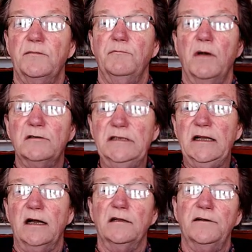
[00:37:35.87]

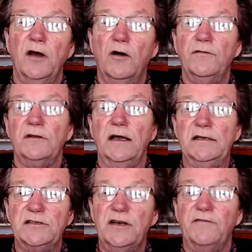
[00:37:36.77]
multicolored
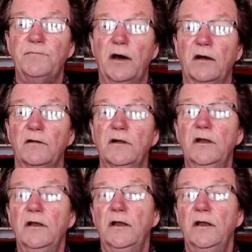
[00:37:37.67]
overlay snuff bottle